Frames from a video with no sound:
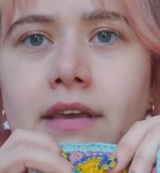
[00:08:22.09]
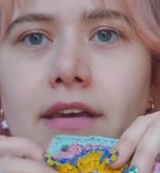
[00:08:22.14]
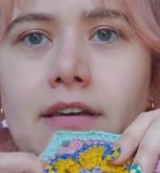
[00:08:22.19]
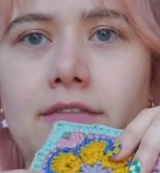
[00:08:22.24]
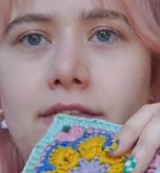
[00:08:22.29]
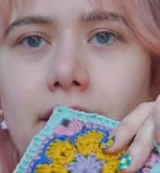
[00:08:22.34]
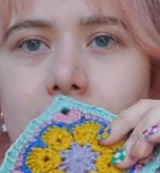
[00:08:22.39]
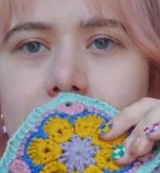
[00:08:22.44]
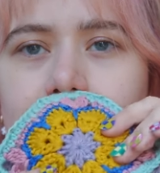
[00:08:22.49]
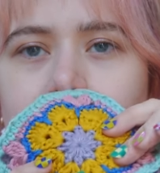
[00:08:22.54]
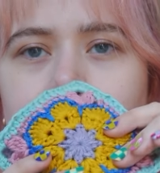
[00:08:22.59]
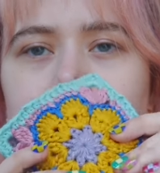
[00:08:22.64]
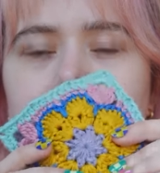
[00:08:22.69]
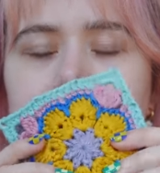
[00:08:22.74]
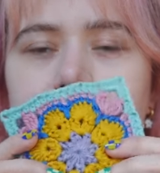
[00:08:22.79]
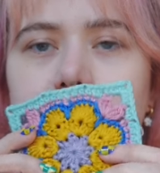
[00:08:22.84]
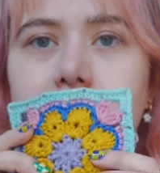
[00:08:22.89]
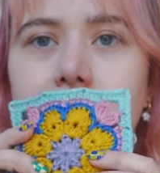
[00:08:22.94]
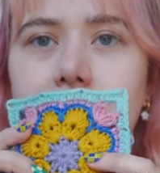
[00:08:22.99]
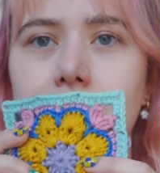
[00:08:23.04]
if I keep
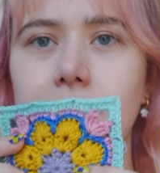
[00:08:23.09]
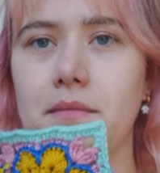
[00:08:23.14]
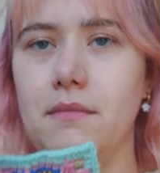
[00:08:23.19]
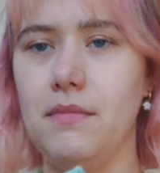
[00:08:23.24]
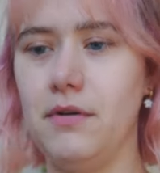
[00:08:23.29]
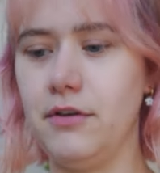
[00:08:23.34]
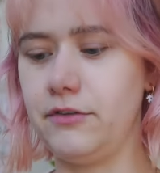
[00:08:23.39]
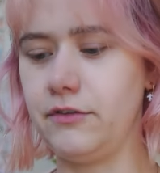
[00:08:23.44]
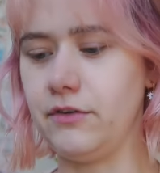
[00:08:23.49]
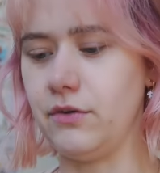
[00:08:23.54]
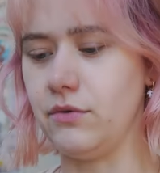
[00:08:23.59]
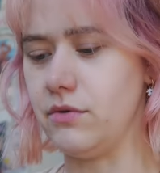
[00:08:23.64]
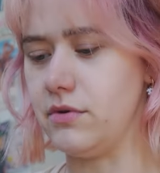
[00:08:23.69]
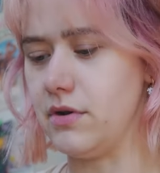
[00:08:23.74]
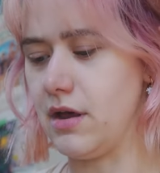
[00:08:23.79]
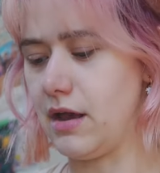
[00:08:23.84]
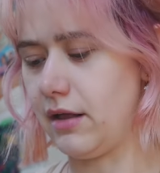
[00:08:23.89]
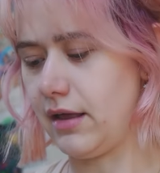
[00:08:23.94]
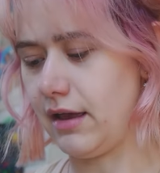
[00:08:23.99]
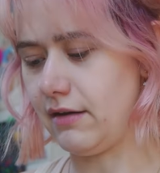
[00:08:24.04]
this up
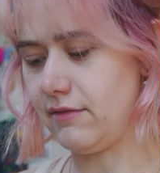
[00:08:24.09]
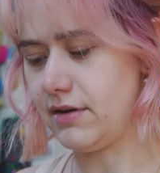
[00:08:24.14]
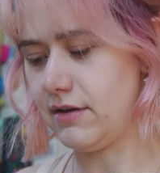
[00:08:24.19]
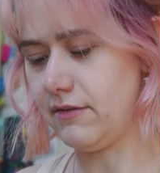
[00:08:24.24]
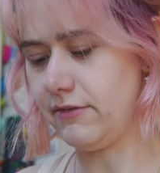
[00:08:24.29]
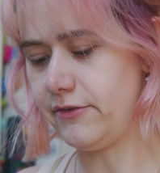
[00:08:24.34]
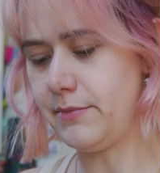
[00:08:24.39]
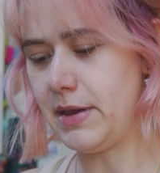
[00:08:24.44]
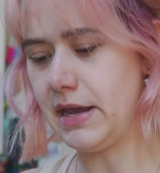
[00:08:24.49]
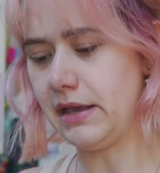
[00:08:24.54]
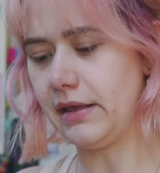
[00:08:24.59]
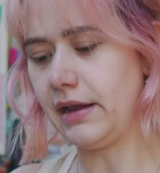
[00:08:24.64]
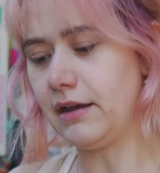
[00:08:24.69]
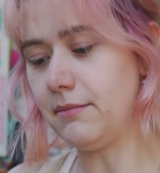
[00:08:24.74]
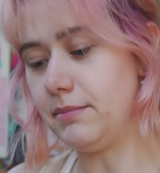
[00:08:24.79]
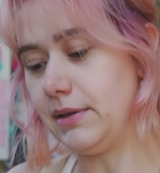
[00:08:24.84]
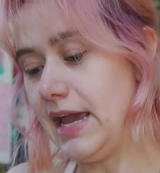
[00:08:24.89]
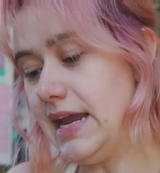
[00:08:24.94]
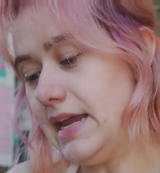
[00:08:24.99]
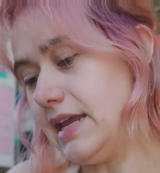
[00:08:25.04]
soon, I'll have enough to make like a
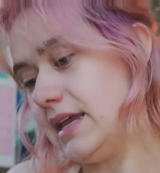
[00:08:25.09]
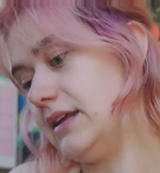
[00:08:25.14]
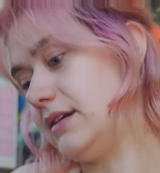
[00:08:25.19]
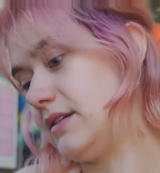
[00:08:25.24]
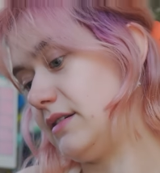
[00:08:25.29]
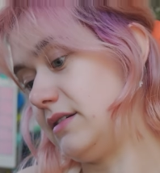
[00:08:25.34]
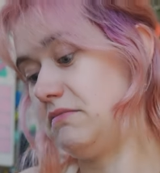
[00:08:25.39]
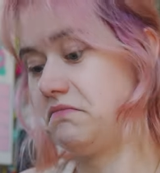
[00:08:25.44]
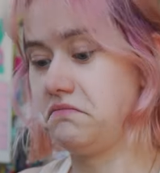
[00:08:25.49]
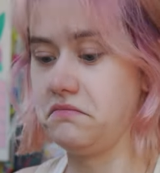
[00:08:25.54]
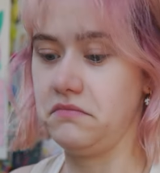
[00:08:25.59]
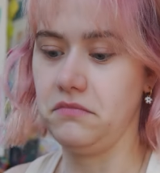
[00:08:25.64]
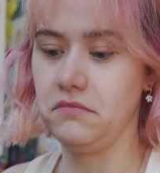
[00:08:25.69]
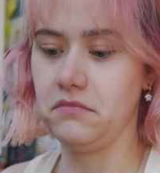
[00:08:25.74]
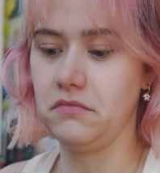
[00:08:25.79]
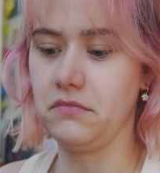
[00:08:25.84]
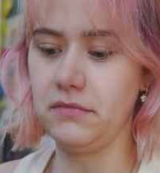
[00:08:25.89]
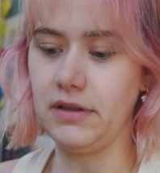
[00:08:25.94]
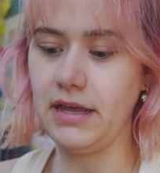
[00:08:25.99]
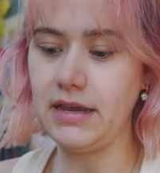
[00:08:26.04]
blanket,
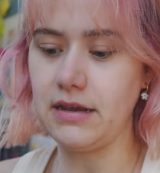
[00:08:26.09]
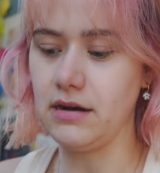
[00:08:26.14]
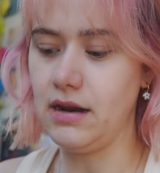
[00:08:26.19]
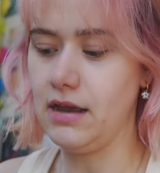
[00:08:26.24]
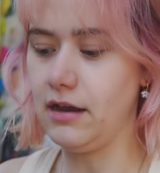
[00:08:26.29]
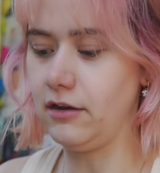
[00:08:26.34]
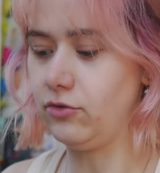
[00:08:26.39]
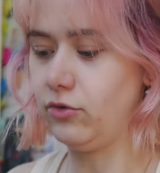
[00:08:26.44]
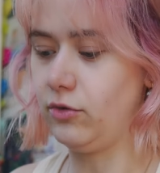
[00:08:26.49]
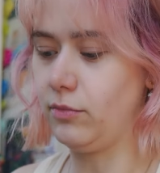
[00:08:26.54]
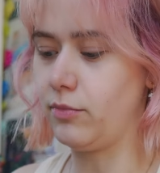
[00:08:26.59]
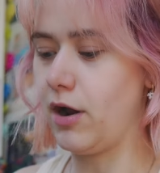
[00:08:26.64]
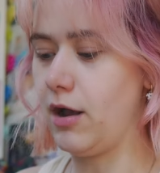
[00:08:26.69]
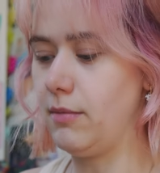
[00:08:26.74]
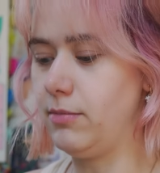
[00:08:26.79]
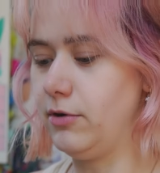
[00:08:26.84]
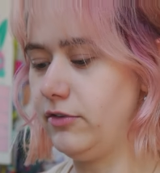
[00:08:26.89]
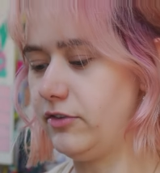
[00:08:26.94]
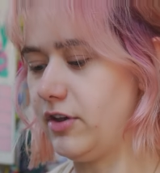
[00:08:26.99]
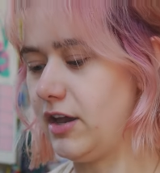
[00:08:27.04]
like an actual
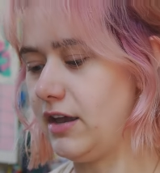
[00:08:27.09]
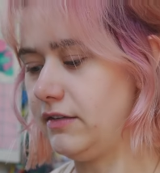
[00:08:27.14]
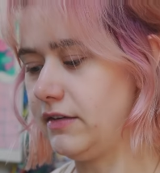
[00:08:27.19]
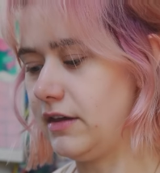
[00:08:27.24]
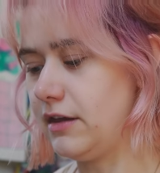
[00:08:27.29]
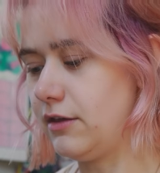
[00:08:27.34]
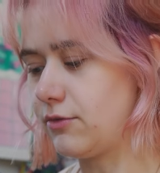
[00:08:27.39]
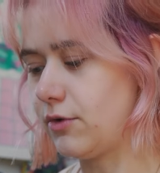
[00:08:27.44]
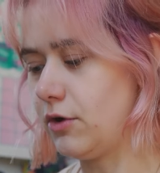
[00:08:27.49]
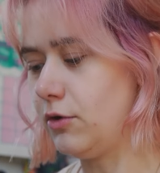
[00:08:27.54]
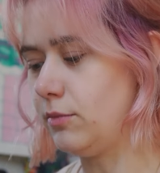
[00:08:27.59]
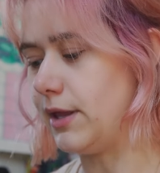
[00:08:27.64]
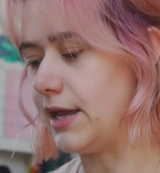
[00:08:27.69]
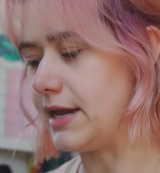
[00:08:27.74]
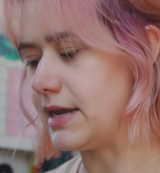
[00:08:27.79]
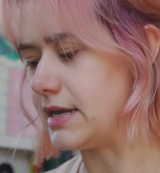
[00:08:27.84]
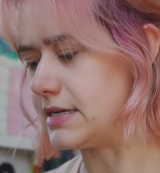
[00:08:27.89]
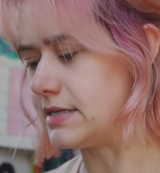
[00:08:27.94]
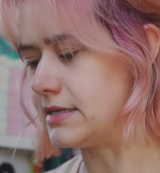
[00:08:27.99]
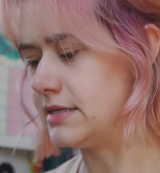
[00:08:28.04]
proper size like throw
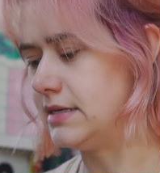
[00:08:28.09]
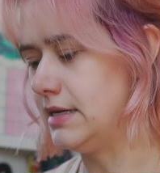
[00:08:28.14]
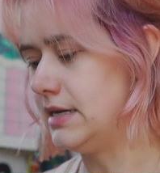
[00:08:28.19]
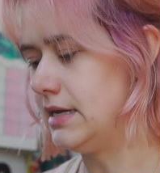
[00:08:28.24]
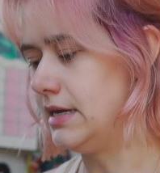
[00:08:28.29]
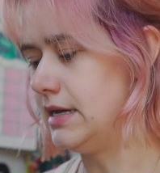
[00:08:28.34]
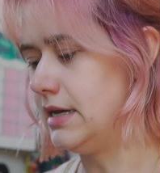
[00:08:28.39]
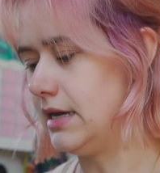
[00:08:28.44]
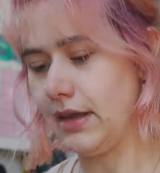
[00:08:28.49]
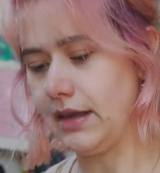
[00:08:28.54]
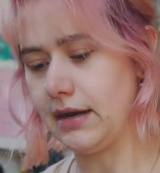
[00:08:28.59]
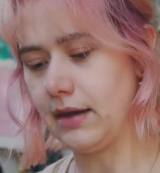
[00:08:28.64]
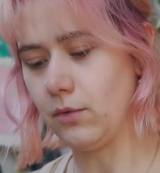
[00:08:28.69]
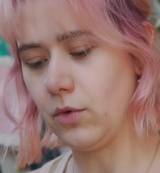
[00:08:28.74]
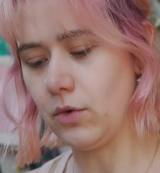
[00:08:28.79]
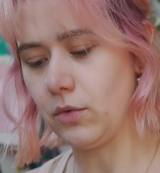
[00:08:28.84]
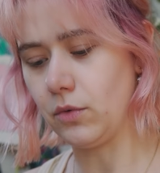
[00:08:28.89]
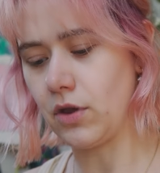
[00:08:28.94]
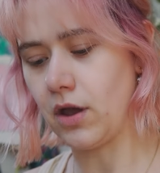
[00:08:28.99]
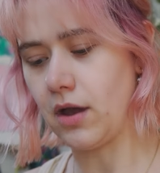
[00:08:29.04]
blanket, and I
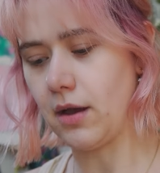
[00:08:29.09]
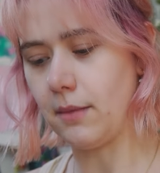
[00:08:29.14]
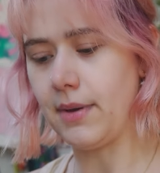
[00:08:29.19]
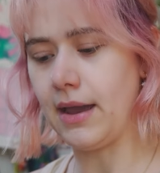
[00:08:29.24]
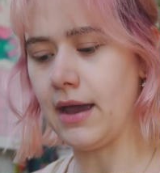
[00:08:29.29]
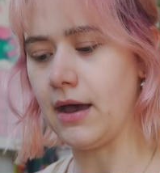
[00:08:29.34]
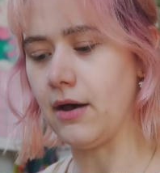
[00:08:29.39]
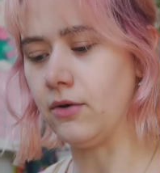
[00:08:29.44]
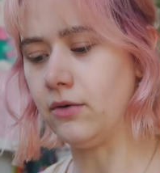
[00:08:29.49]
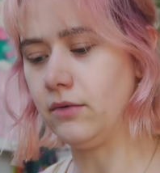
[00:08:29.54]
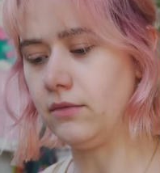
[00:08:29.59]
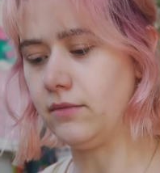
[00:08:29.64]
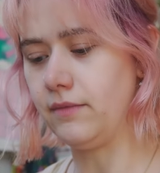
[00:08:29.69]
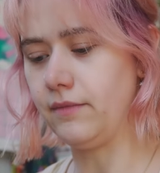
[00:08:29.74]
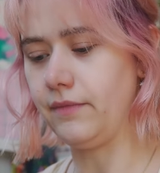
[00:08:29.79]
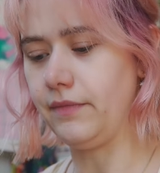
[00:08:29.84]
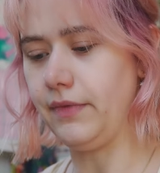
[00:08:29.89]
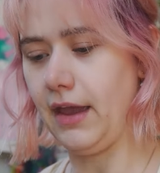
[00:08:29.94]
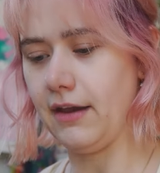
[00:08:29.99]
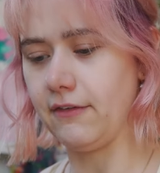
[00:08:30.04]
won't cop out
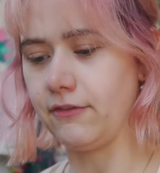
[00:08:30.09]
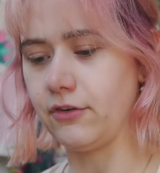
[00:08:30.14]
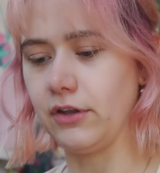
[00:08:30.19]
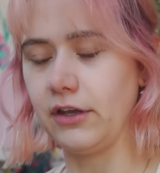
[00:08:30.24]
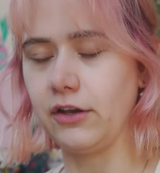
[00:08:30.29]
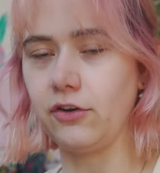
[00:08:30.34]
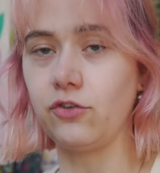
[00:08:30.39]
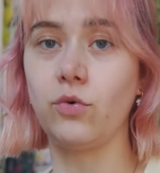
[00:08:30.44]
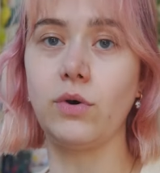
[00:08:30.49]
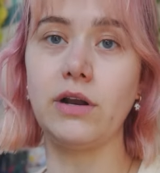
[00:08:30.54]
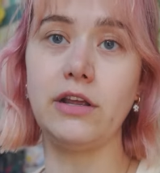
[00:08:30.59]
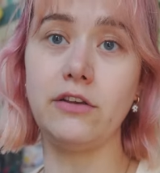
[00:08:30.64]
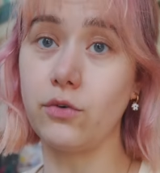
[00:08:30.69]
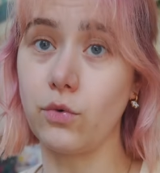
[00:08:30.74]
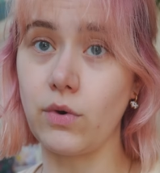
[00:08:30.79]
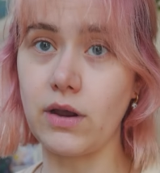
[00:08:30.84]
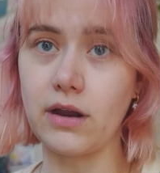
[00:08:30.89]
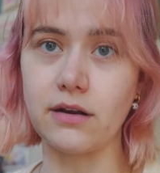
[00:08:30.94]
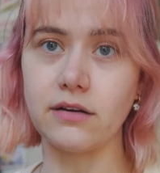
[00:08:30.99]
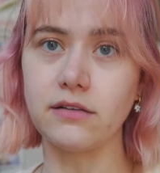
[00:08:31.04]
after like 20
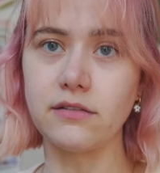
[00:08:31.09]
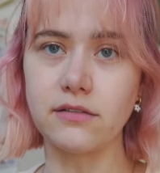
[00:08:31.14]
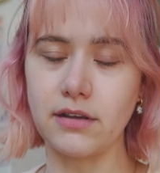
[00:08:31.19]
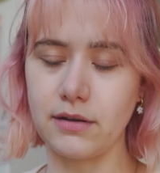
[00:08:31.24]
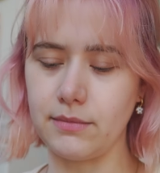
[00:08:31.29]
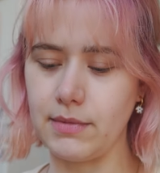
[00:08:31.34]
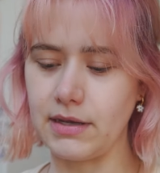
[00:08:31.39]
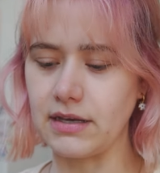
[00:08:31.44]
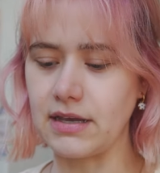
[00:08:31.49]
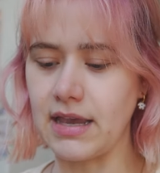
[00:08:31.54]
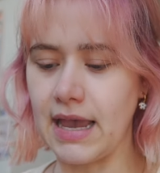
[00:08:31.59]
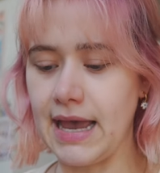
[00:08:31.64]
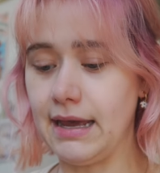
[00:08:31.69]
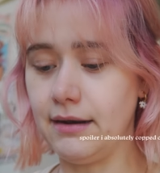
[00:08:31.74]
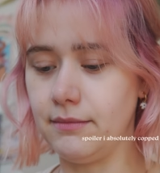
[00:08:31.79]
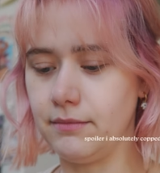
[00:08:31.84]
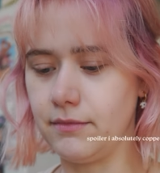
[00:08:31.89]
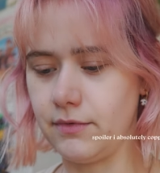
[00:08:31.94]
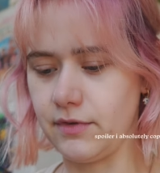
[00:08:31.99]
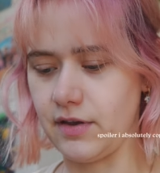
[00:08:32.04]
squares and make a
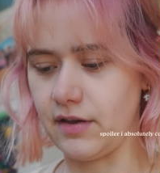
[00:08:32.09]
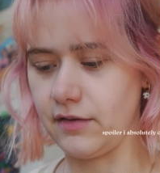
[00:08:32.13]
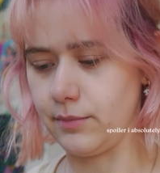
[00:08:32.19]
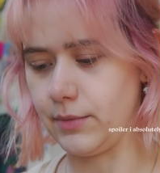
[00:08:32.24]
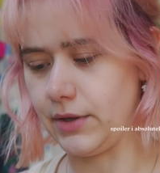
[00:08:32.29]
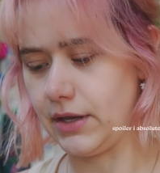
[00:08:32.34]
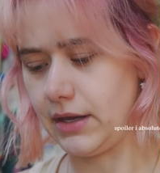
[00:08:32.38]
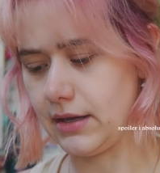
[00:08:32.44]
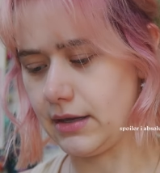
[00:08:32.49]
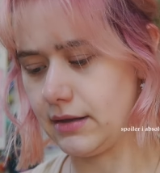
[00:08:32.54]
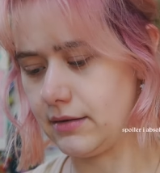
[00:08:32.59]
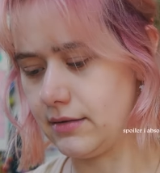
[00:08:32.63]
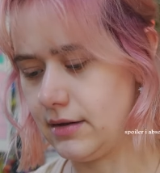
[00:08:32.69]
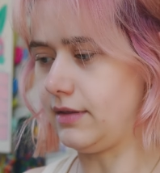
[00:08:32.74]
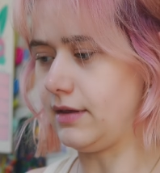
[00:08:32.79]
cat size blanket.